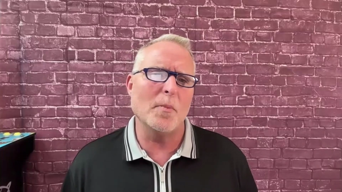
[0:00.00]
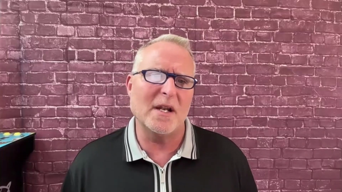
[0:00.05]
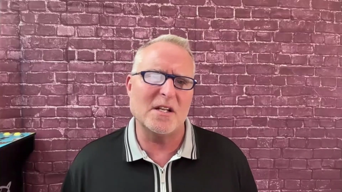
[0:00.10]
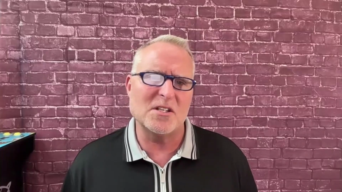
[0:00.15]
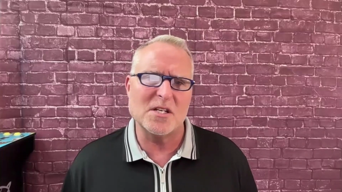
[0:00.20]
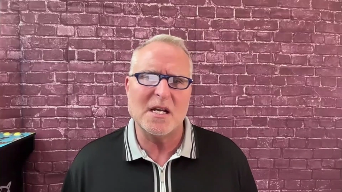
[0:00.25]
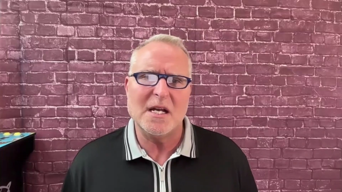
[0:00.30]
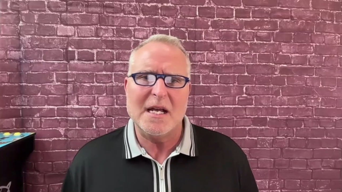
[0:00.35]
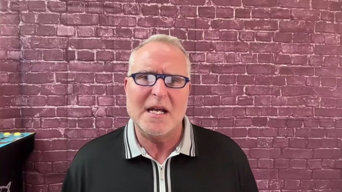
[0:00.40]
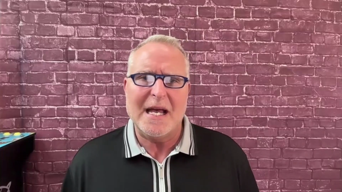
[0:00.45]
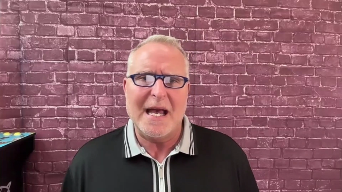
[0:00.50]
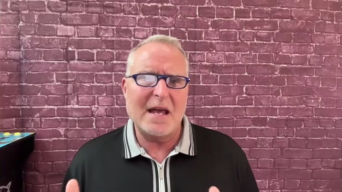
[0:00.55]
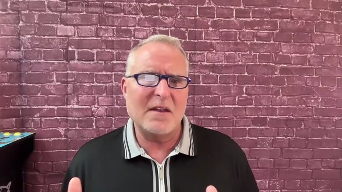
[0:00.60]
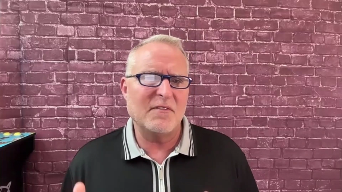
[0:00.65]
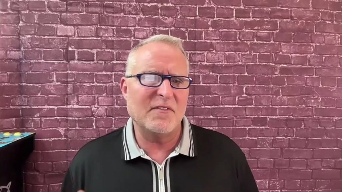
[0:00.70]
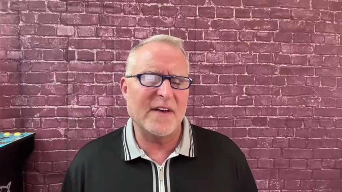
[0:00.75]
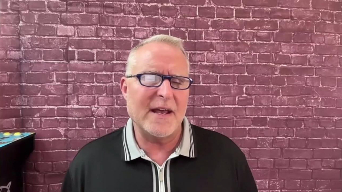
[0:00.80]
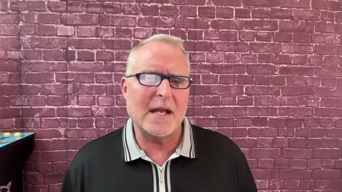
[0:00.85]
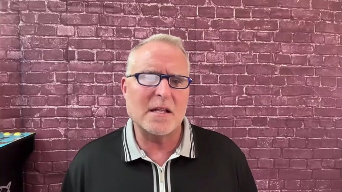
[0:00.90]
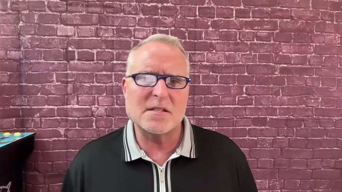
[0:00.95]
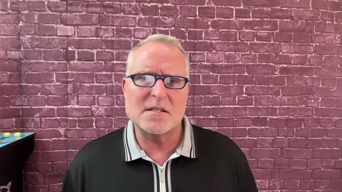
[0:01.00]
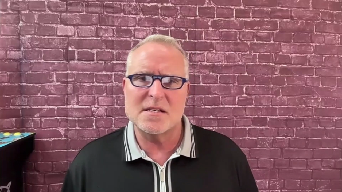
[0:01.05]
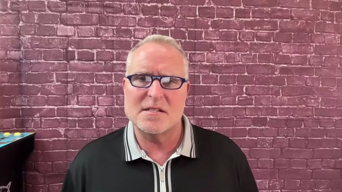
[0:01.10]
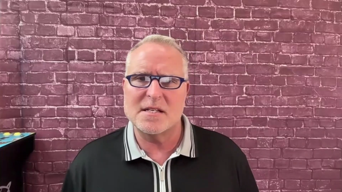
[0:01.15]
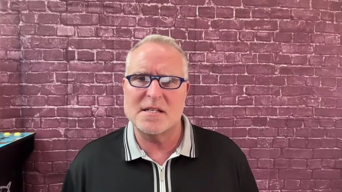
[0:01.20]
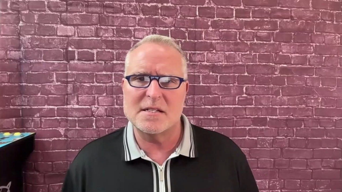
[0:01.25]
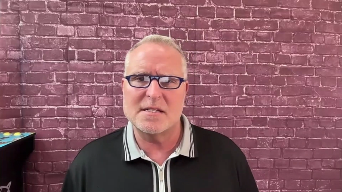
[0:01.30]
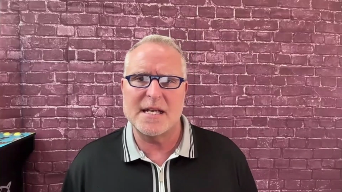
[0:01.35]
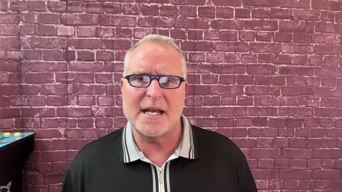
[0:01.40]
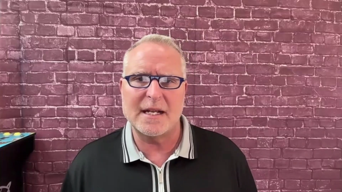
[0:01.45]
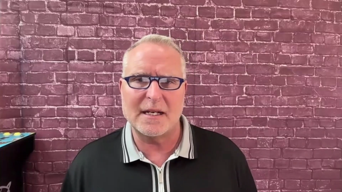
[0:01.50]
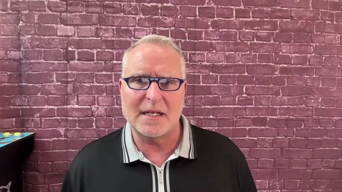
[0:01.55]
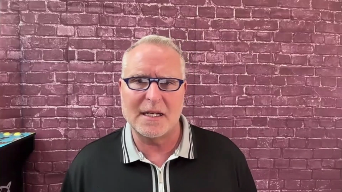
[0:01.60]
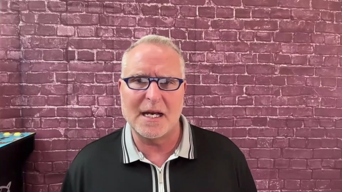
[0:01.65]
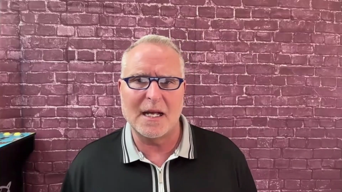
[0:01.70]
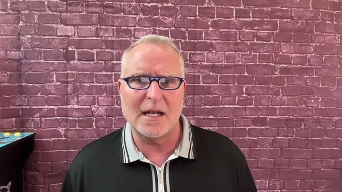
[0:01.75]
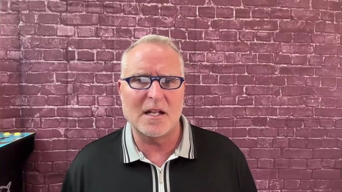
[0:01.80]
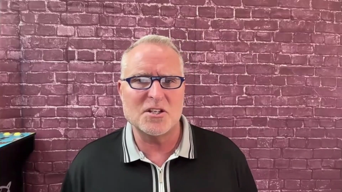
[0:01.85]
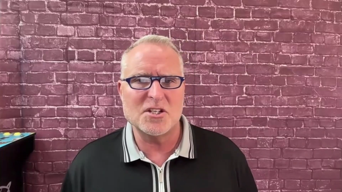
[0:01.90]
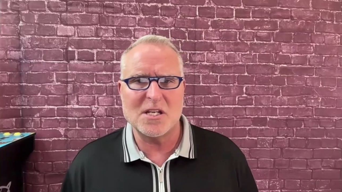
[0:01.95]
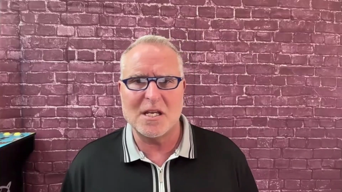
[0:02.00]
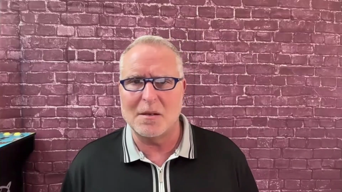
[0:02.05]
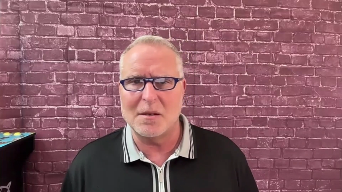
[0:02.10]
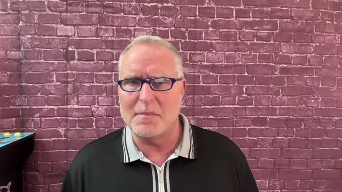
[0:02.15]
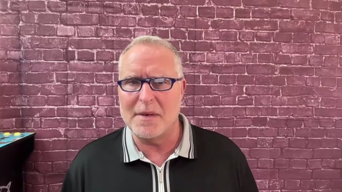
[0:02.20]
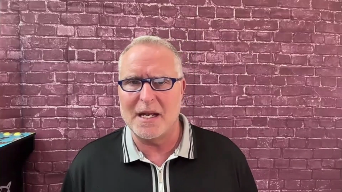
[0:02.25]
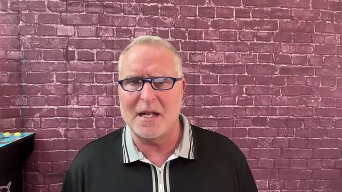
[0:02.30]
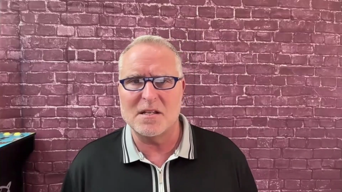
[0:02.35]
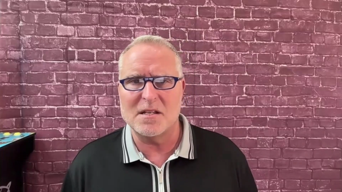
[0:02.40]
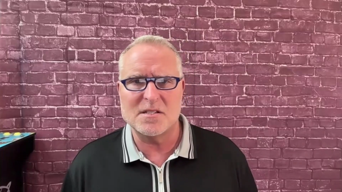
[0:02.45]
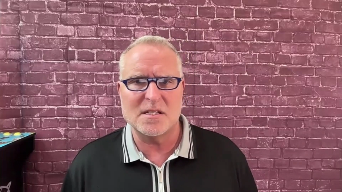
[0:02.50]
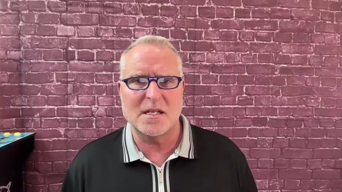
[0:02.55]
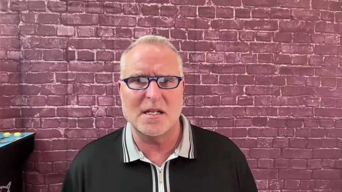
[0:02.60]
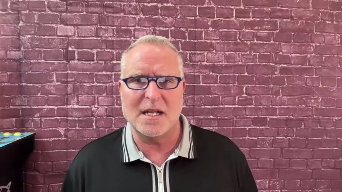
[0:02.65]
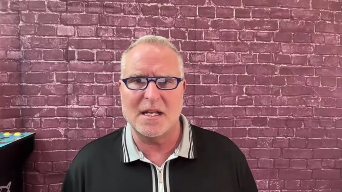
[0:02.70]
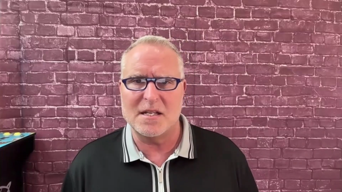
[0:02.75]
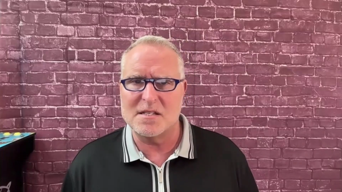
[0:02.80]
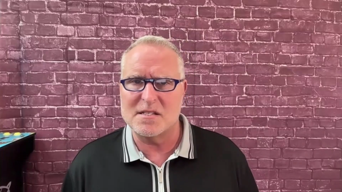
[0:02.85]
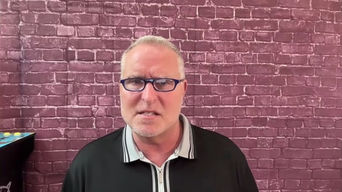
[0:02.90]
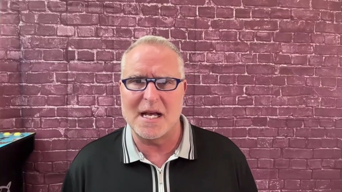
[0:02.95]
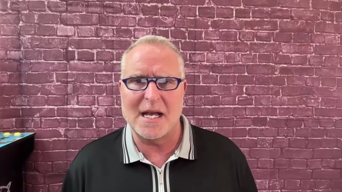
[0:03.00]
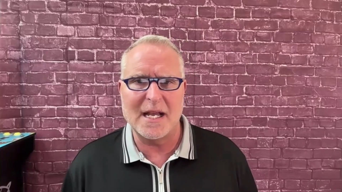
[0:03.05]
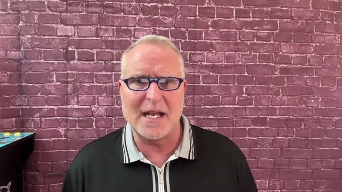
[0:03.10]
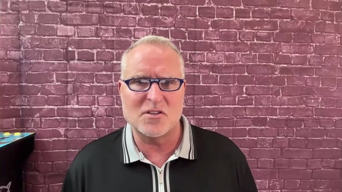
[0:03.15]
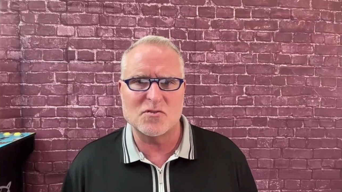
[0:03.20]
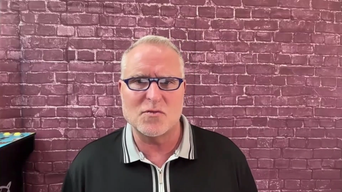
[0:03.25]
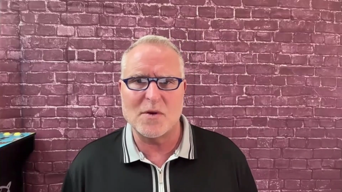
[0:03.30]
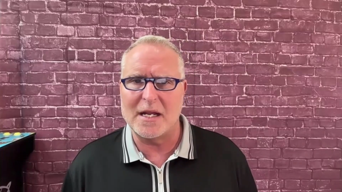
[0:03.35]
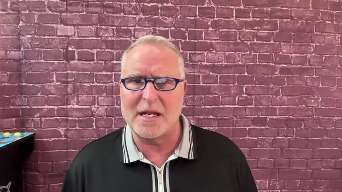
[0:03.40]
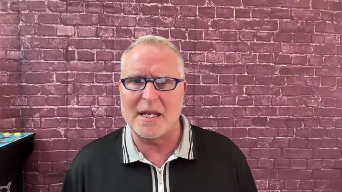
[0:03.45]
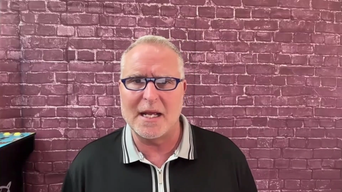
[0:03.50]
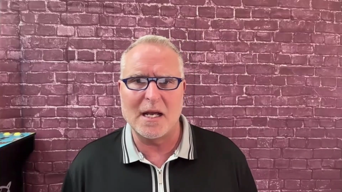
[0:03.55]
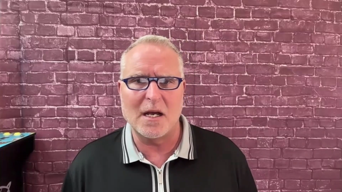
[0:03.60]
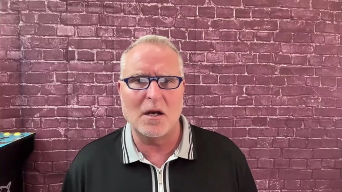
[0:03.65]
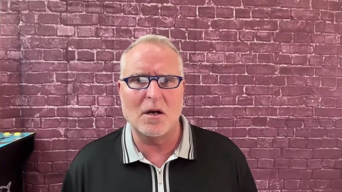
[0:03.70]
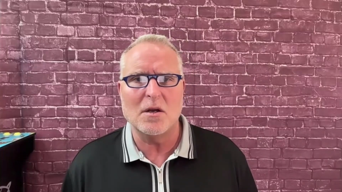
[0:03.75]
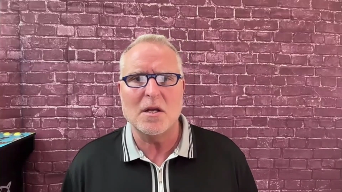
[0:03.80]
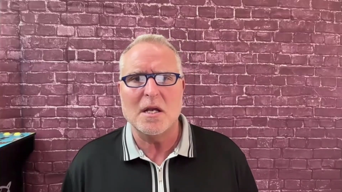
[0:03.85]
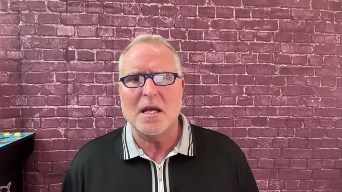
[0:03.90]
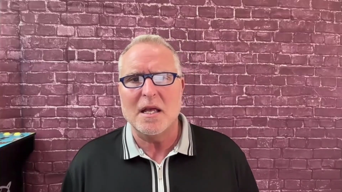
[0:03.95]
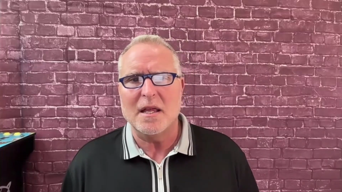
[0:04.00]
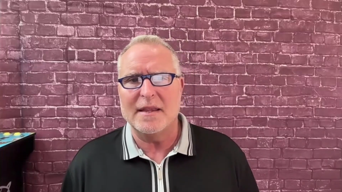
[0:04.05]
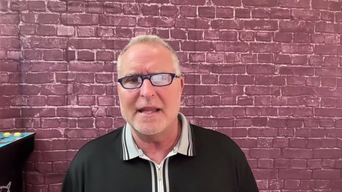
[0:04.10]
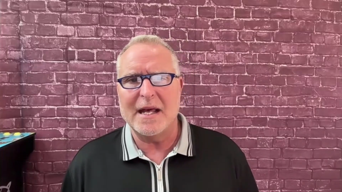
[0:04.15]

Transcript: much advances in technology and medicine and science right now